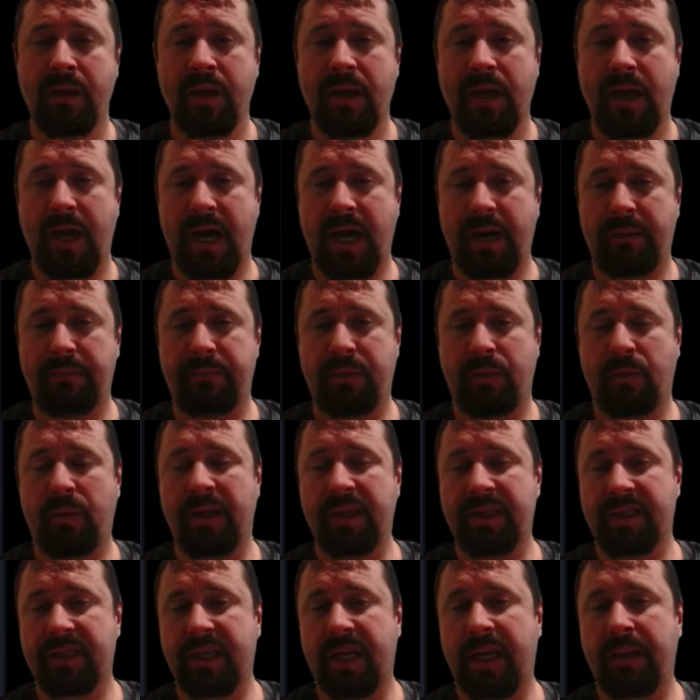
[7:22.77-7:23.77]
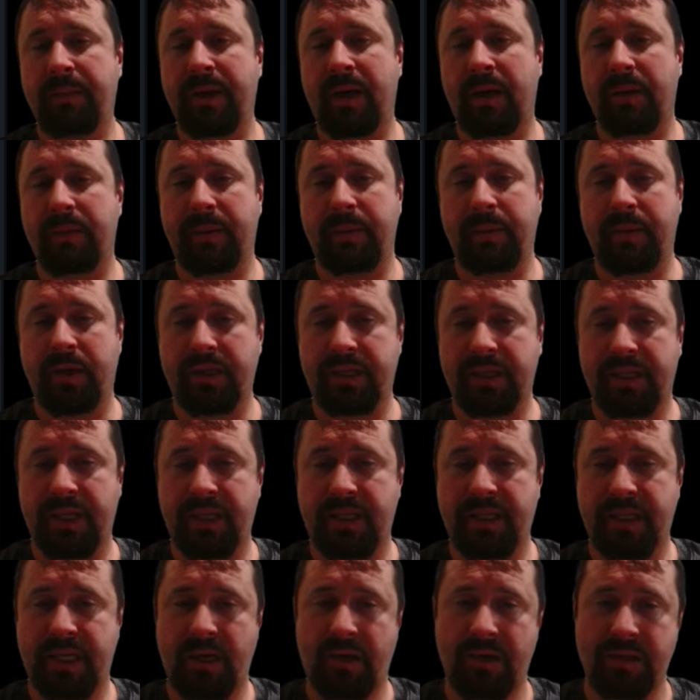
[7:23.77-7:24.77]
But once they emailed me my
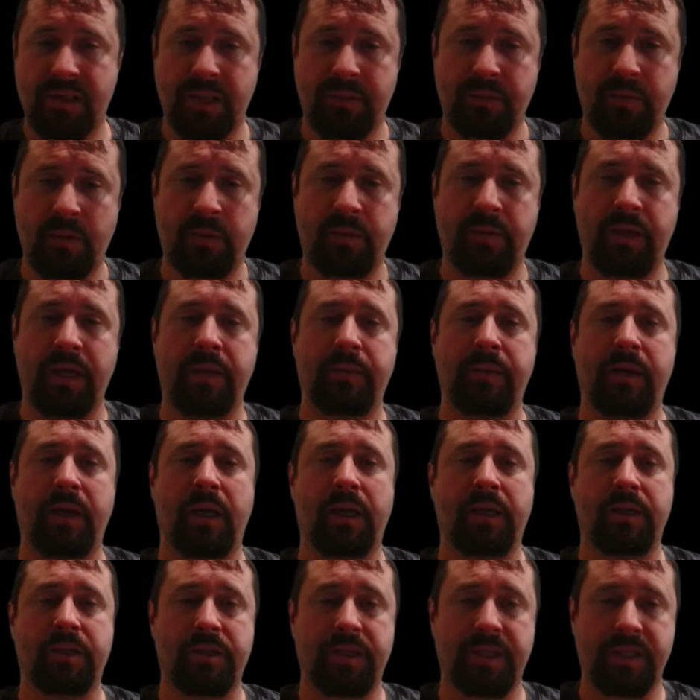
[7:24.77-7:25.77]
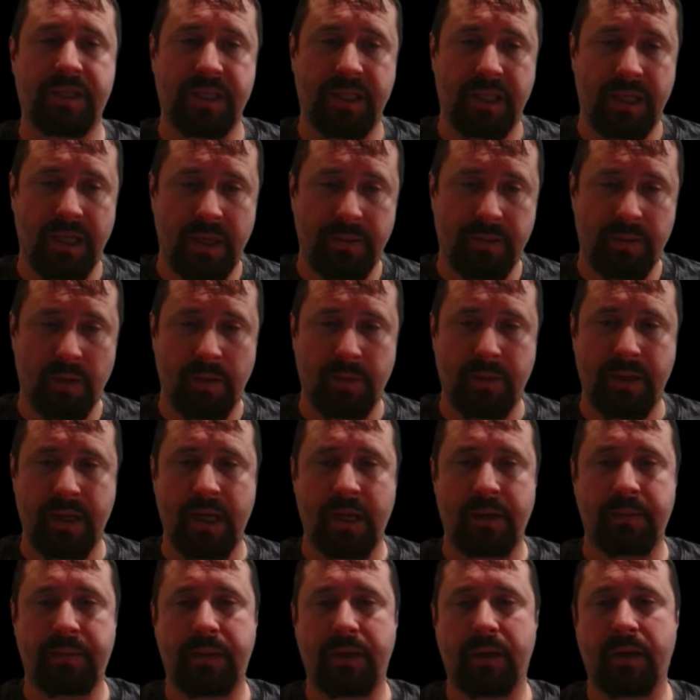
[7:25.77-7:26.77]
details, I put my email address in, I put my
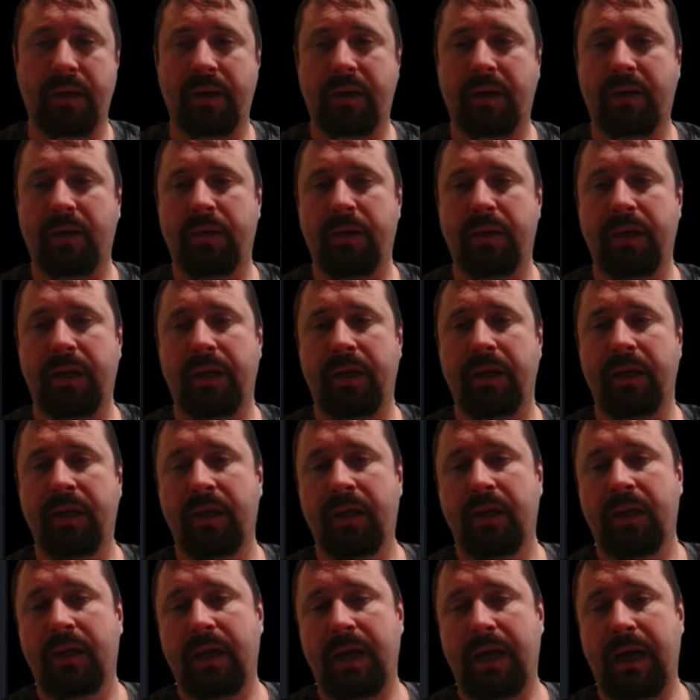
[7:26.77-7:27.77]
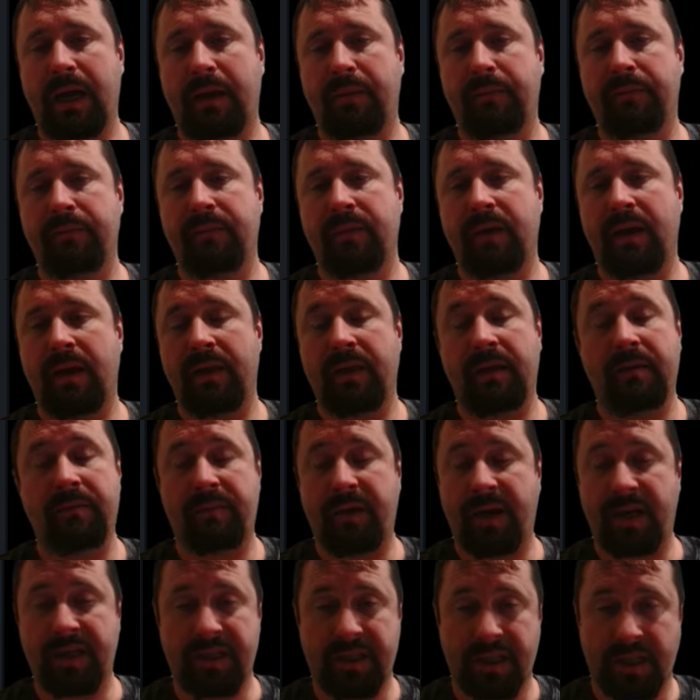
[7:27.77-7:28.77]
API code in, and then
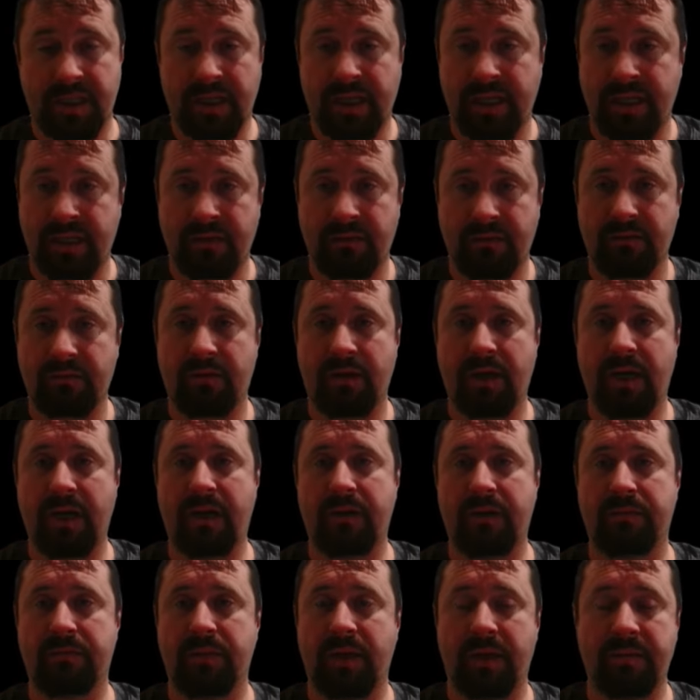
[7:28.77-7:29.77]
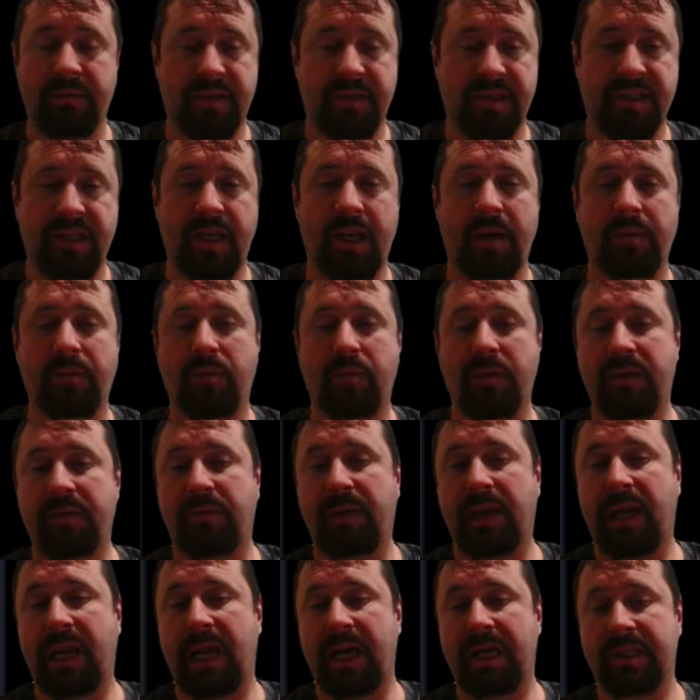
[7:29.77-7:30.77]
basically I'm set up with
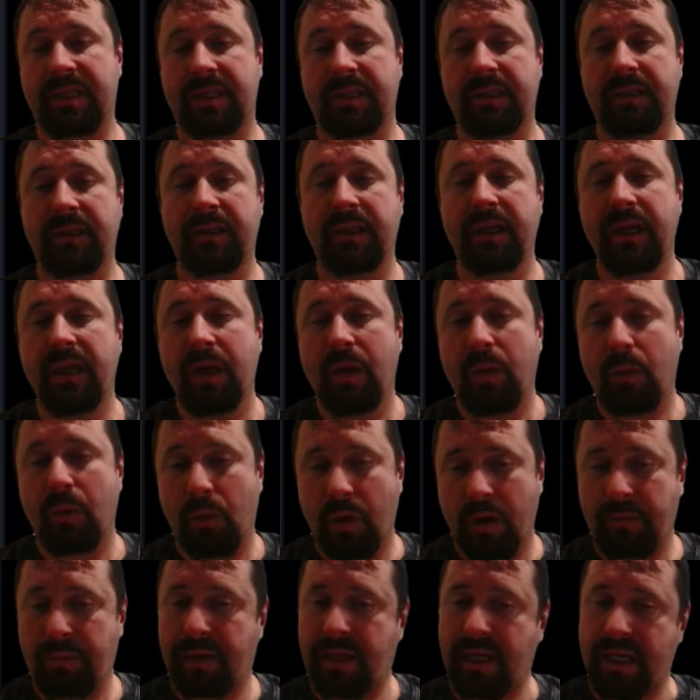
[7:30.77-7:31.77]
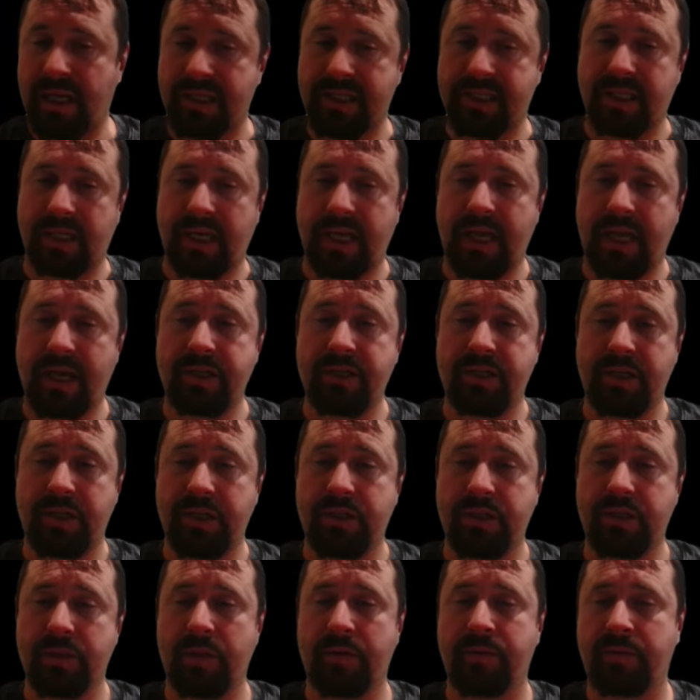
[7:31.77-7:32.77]
Plus. And what Plus allows you to
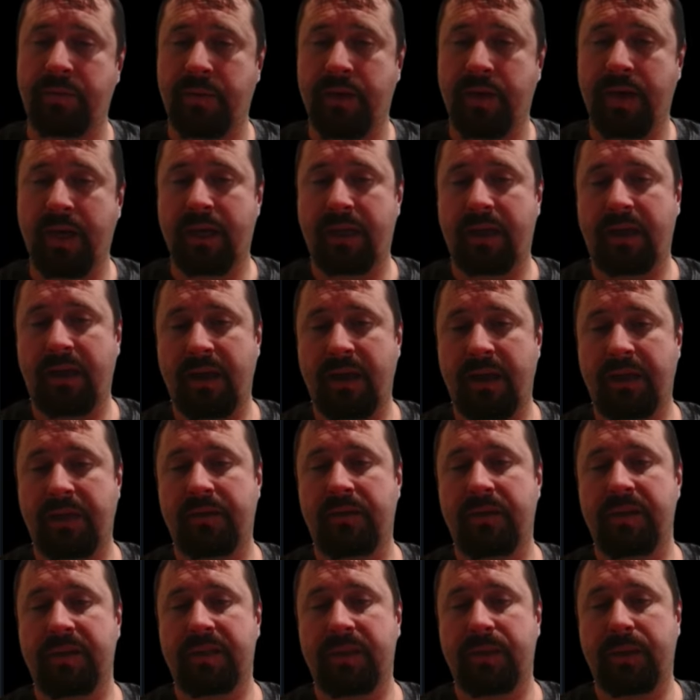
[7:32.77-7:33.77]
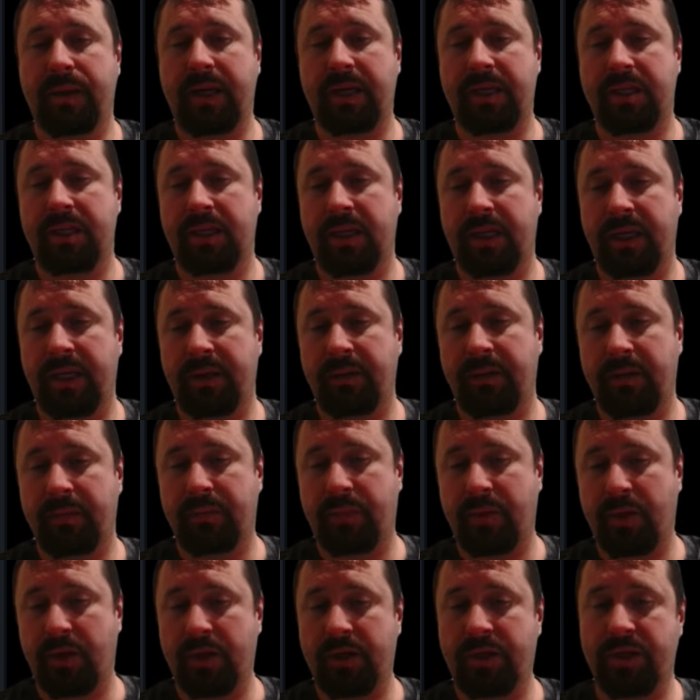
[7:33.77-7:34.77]
do, from what I can gather, is to actually
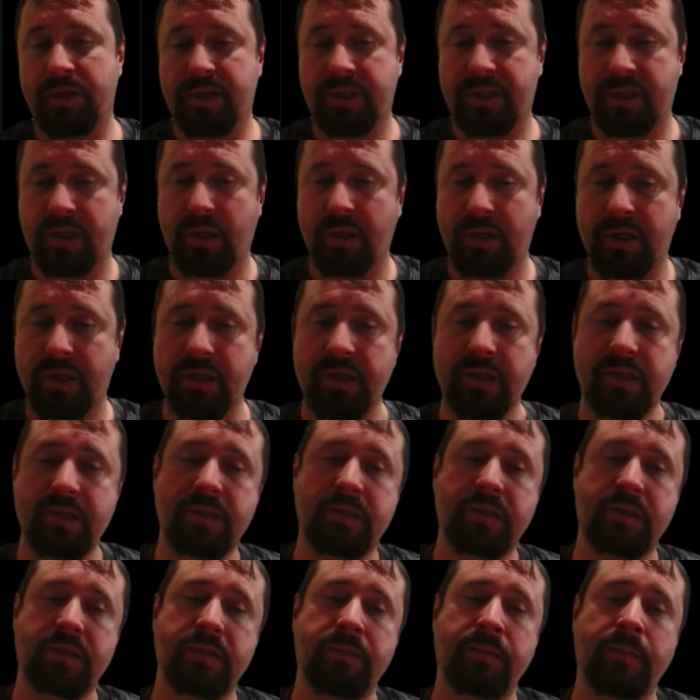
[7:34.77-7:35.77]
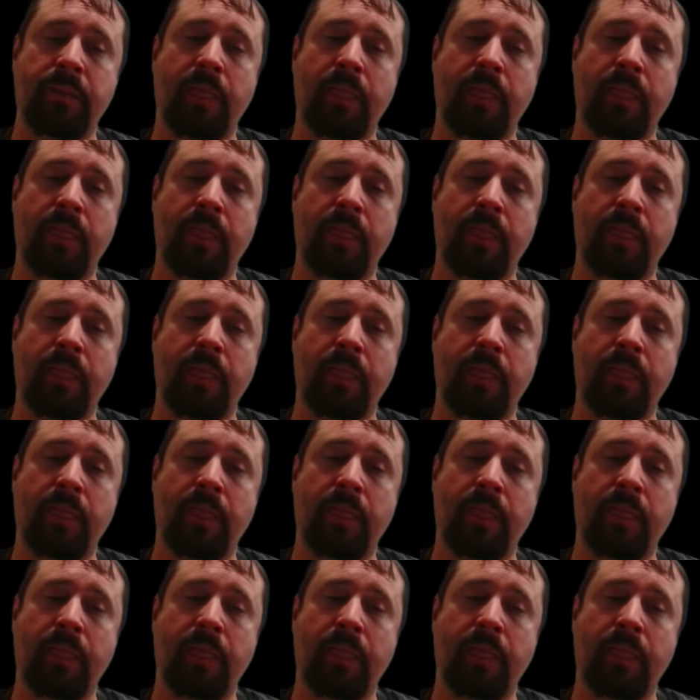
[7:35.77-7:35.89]
purchase tokens.